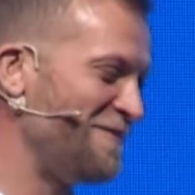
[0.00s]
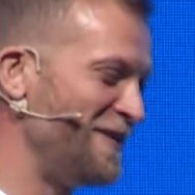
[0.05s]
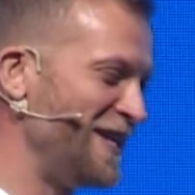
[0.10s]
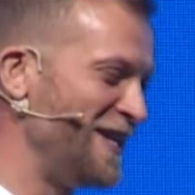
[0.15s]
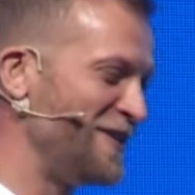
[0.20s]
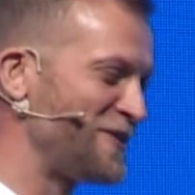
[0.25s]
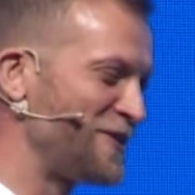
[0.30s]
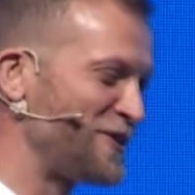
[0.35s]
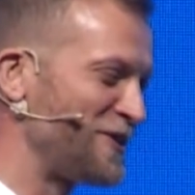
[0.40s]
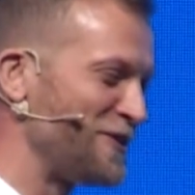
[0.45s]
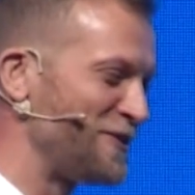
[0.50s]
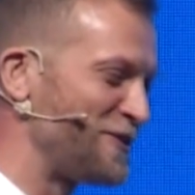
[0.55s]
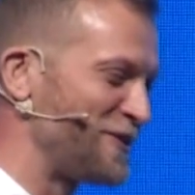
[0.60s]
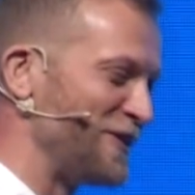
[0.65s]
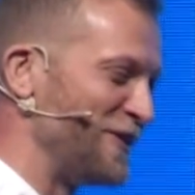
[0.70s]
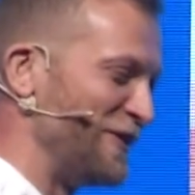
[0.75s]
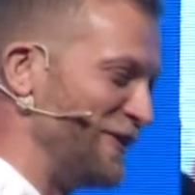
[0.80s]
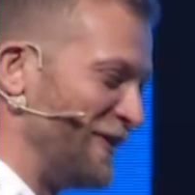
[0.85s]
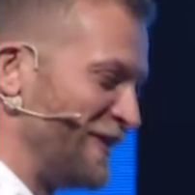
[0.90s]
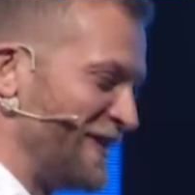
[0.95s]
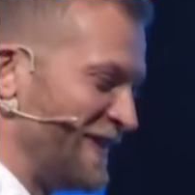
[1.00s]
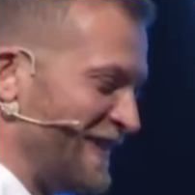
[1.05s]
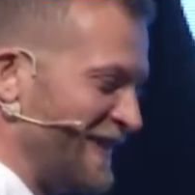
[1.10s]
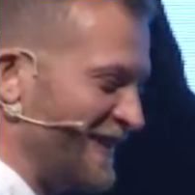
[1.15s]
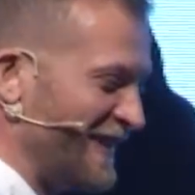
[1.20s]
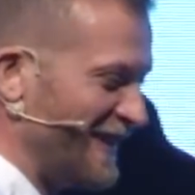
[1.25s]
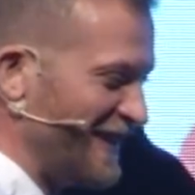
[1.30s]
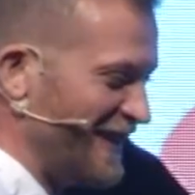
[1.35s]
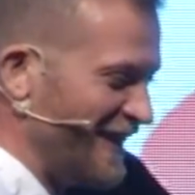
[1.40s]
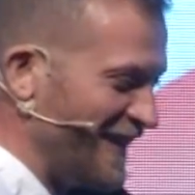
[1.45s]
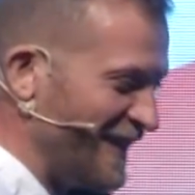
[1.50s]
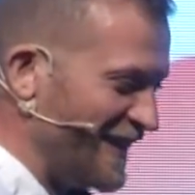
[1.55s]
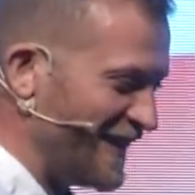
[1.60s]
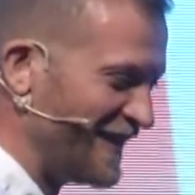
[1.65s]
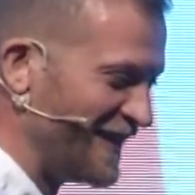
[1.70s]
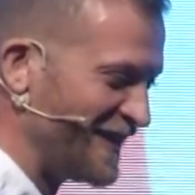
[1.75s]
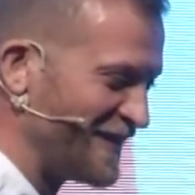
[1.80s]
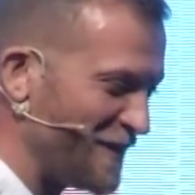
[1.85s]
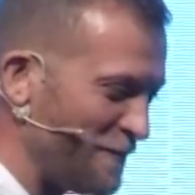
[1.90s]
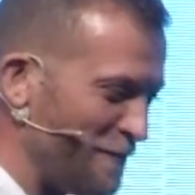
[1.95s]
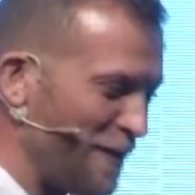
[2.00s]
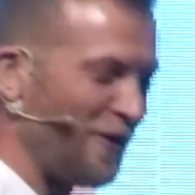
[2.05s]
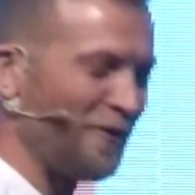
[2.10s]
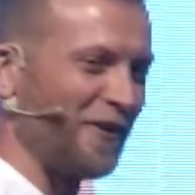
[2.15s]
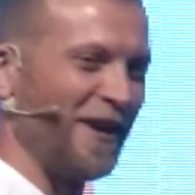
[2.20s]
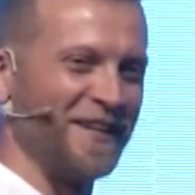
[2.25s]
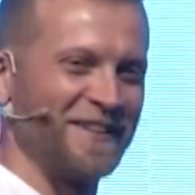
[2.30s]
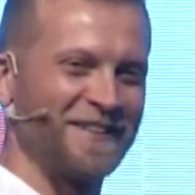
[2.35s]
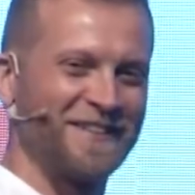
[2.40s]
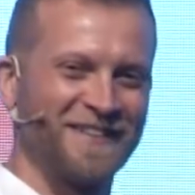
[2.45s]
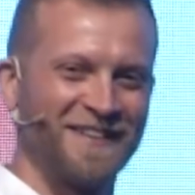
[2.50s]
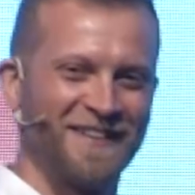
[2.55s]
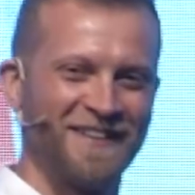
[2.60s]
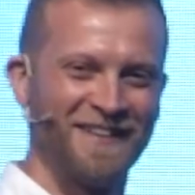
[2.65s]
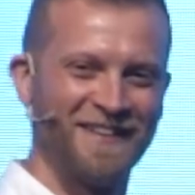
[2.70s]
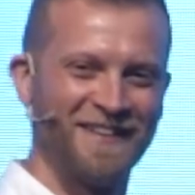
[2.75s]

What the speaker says: me introduce you to Boris.